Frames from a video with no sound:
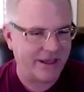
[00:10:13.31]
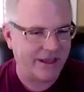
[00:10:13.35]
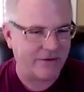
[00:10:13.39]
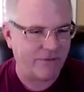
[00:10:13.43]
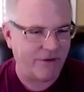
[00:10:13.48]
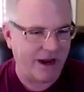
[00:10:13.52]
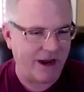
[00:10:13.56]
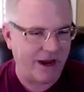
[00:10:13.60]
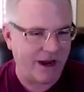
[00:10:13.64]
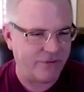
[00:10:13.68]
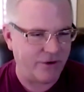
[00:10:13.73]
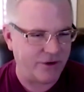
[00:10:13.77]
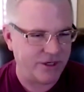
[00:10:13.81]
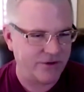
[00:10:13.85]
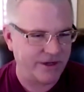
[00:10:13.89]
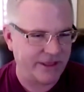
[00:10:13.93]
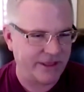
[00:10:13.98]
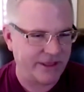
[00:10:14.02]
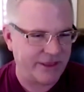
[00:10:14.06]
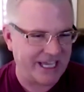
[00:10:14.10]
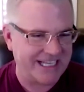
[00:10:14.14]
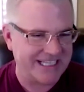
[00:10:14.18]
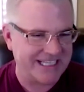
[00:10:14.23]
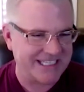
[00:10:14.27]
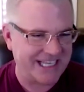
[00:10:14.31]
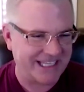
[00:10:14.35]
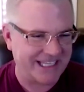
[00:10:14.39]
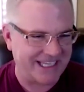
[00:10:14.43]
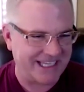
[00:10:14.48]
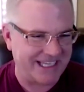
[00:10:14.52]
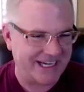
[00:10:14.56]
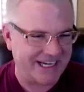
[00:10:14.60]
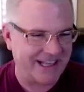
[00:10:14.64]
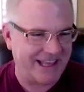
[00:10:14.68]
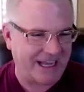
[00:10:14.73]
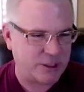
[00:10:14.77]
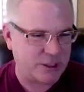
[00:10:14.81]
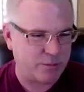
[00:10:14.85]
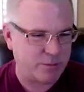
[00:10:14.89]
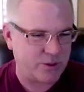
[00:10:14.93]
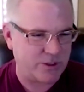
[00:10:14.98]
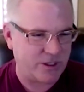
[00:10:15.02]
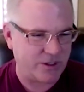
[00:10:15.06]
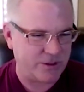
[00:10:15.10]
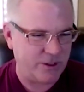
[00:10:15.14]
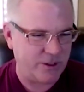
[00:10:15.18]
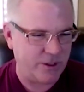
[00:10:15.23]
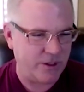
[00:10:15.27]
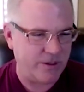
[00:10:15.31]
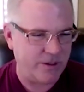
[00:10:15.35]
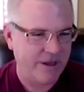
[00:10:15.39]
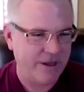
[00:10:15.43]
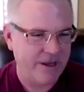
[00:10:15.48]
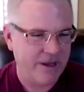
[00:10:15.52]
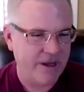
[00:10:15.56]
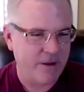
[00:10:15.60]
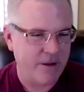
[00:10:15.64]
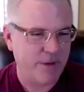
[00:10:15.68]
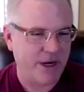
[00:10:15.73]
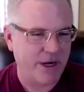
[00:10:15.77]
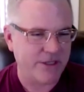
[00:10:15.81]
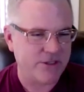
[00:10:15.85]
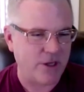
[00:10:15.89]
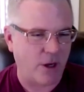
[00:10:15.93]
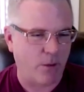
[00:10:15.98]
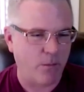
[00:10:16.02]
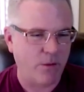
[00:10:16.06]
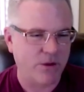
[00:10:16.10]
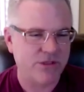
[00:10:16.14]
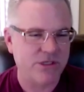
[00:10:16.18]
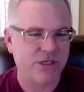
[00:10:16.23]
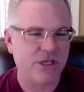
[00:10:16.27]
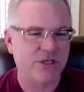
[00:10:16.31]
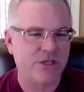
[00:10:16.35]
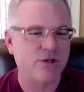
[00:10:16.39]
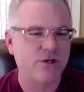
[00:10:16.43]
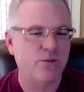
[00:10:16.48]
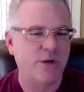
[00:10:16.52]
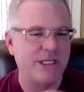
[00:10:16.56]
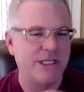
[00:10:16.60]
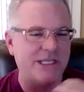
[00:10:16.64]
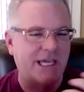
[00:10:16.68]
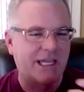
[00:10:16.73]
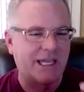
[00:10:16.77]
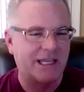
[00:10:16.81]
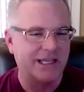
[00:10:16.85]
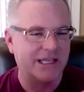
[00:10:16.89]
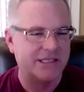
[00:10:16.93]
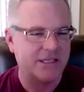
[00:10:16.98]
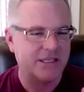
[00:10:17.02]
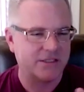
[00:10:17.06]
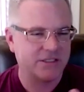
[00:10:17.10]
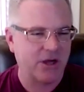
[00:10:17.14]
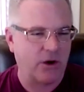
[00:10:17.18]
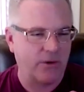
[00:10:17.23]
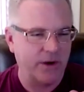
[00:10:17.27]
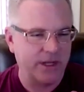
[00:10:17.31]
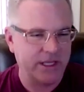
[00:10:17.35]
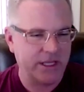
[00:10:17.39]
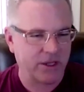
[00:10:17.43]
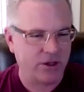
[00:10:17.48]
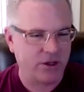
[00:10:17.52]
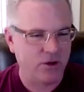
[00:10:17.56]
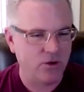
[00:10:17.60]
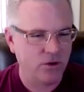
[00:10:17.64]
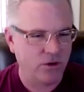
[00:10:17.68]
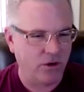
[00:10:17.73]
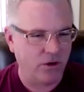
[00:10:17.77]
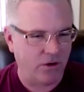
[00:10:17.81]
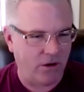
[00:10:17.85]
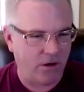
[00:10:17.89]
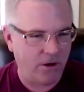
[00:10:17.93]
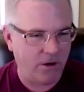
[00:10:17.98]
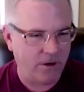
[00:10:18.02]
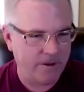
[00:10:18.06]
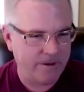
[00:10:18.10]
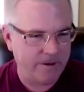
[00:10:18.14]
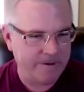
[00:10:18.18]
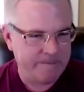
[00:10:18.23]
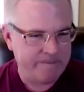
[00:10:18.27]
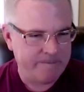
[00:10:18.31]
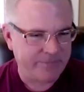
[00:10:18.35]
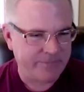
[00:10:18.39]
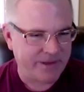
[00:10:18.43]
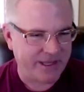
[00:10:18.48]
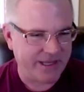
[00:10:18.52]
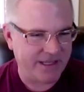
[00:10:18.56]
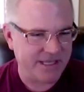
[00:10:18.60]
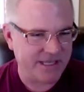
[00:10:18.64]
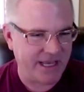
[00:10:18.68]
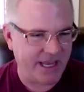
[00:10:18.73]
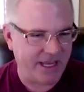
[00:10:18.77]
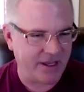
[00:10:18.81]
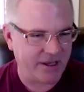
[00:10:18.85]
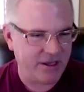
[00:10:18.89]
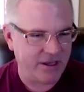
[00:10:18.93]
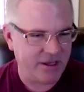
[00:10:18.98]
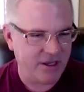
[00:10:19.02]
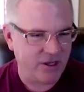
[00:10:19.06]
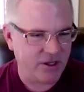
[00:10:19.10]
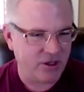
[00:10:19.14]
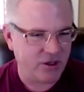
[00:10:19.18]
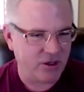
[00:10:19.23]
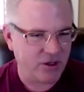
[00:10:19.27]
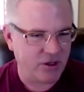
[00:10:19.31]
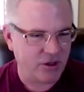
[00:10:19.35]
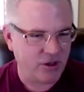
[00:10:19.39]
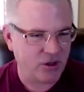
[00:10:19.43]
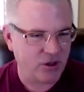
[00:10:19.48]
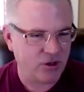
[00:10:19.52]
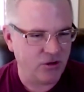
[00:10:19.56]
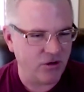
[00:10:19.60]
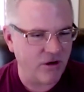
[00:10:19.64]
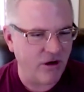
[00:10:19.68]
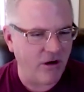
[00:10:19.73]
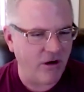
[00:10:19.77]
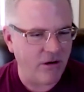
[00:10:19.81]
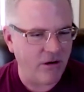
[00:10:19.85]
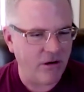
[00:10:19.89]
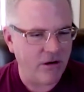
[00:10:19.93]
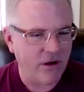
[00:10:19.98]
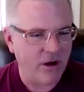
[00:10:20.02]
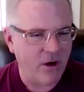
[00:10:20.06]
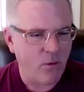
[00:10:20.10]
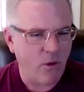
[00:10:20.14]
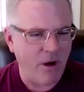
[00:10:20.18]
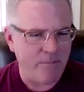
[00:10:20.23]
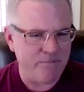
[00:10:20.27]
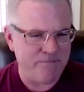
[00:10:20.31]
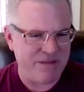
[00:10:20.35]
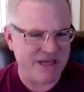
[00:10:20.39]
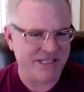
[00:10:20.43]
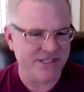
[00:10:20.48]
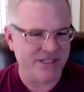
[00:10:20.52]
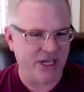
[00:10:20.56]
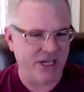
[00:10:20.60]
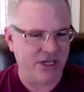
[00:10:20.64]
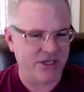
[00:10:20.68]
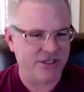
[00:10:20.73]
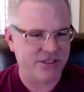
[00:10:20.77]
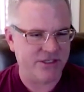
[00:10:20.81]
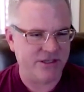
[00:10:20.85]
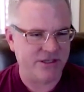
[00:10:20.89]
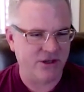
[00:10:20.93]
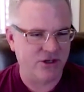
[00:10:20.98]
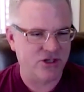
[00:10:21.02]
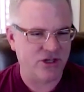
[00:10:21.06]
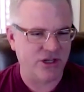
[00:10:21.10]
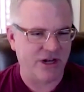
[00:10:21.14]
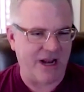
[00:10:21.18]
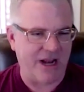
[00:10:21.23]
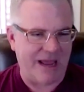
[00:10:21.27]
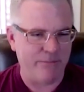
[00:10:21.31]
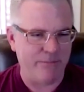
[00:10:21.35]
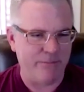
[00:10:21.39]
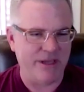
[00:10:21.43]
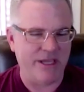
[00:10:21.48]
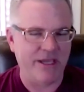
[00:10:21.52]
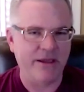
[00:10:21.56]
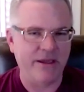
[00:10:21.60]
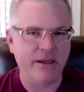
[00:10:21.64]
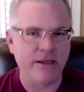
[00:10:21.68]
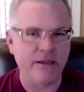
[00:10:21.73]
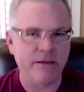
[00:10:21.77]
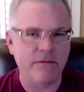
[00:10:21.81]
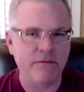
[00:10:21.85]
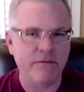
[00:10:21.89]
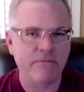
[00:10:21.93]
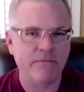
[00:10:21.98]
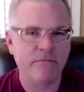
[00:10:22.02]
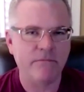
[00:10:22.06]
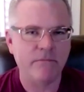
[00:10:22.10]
For doing things that the intellect's supposed to do, but it's almost as ridiculous as going to Google and saying, Google, what business should I be in?